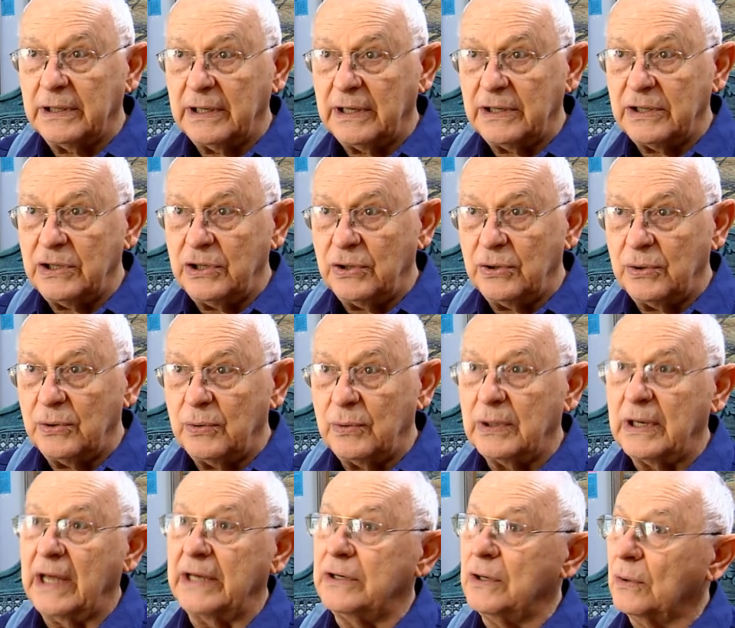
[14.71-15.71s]
at you,
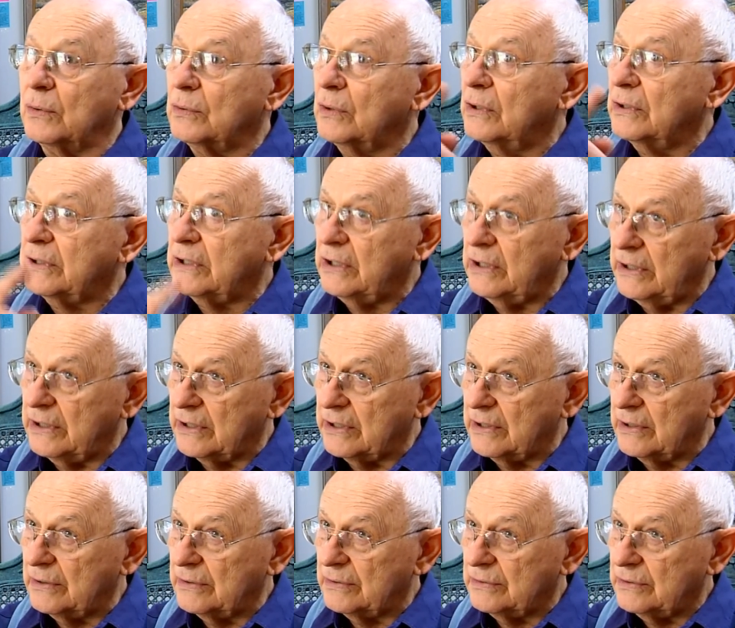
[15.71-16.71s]
and I don't look
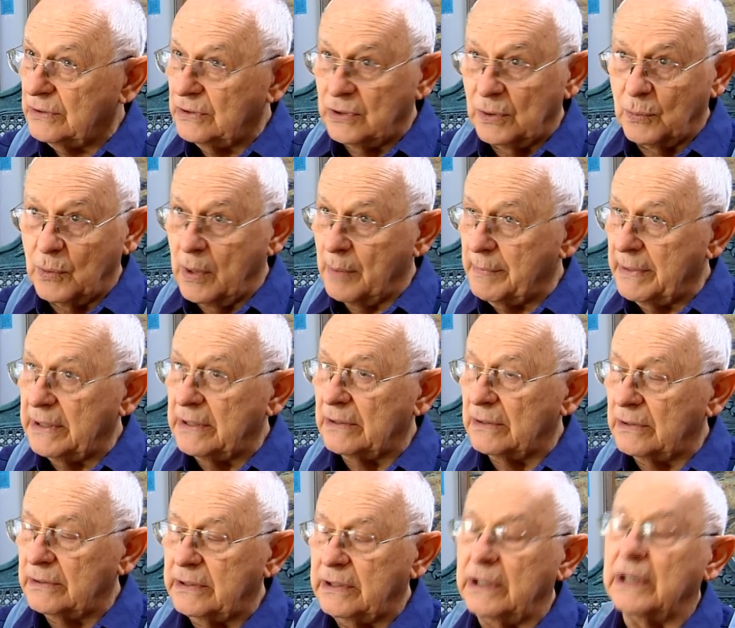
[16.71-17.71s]
here. You don't want me to
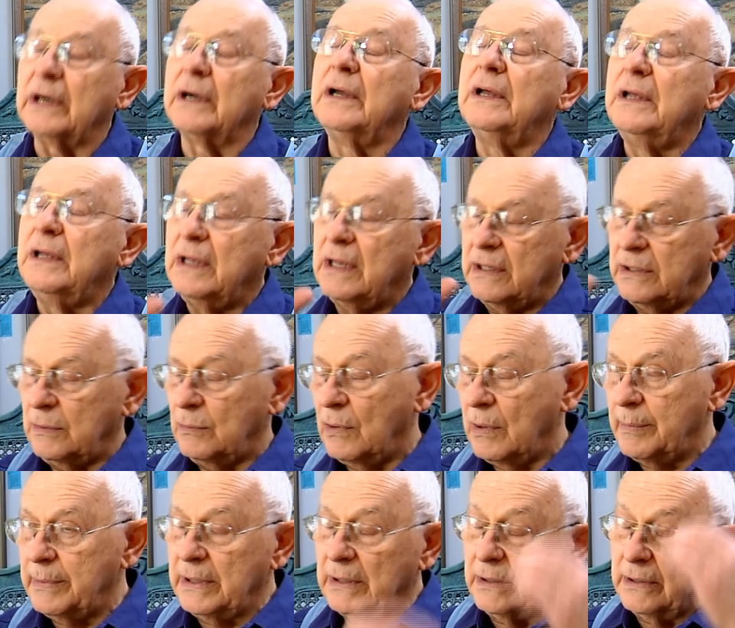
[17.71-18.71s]
look here. You
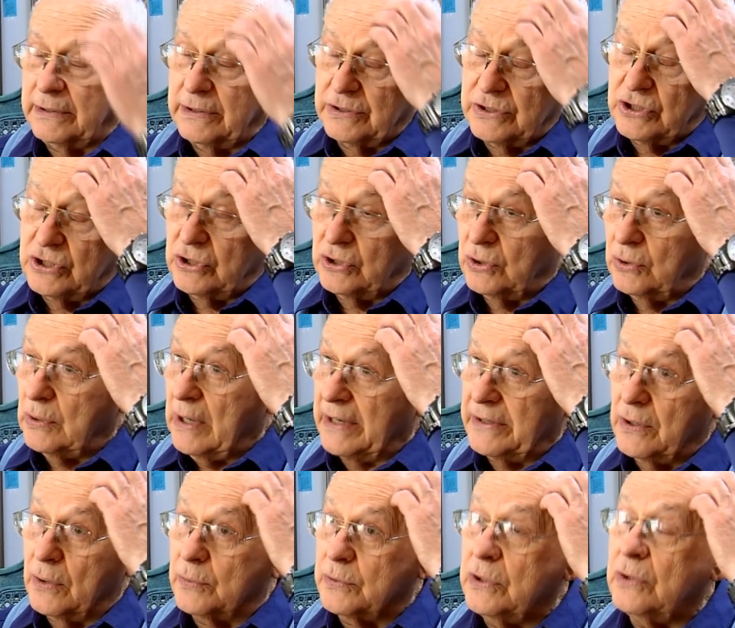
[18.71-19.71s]
want me to look at you. I
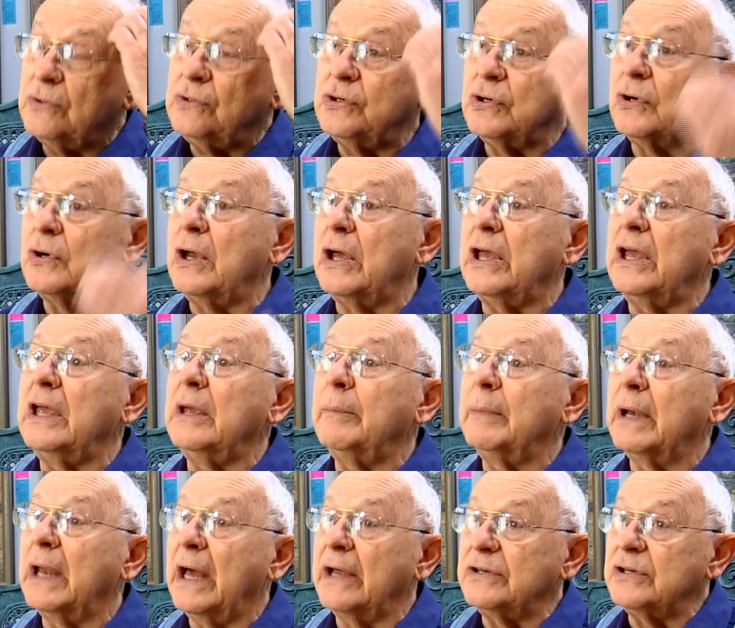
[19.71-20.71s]
don't use your name,
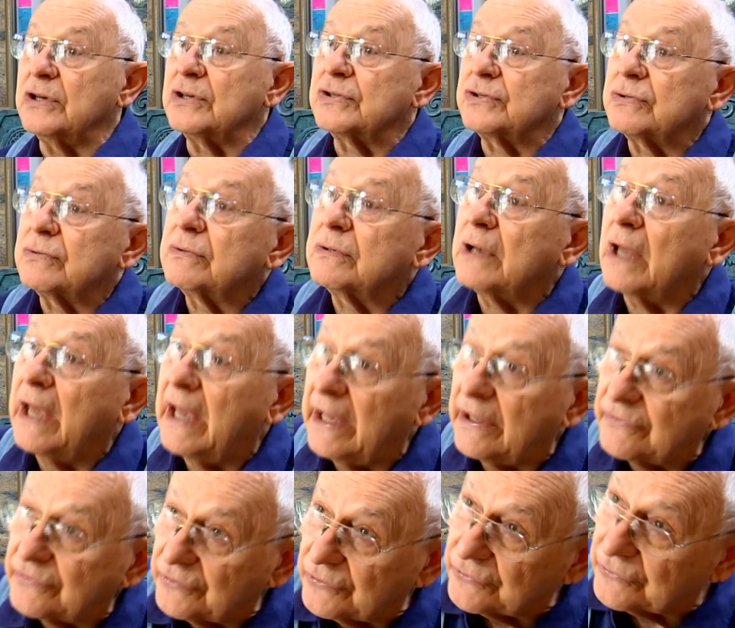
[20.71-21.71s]
and I just
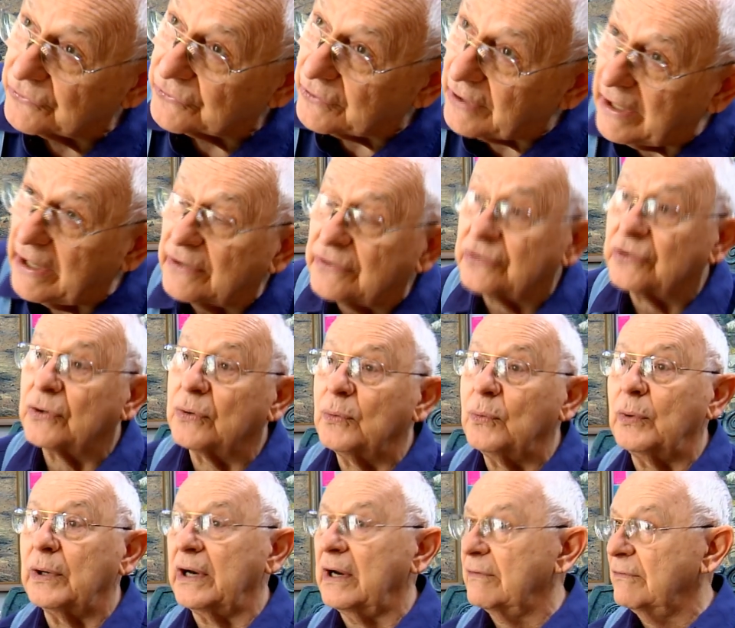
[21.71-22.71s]
answer
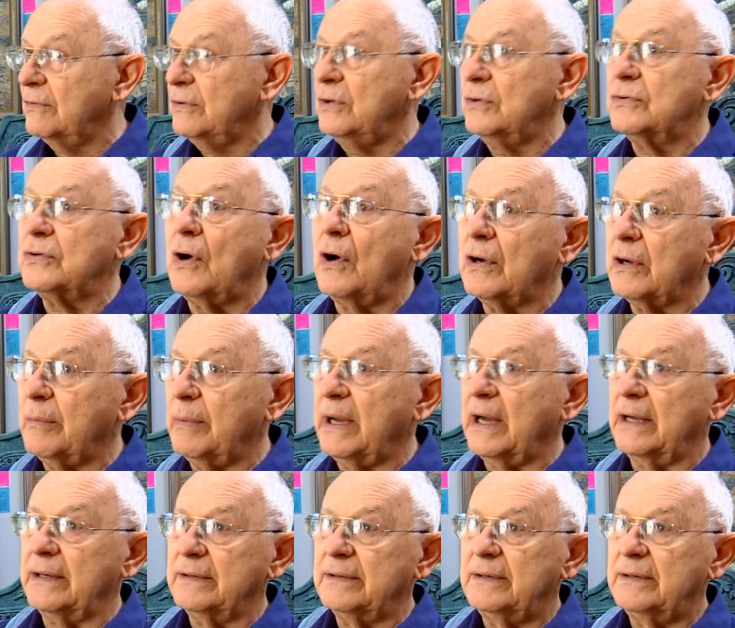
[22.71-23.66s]
whatever you talk about.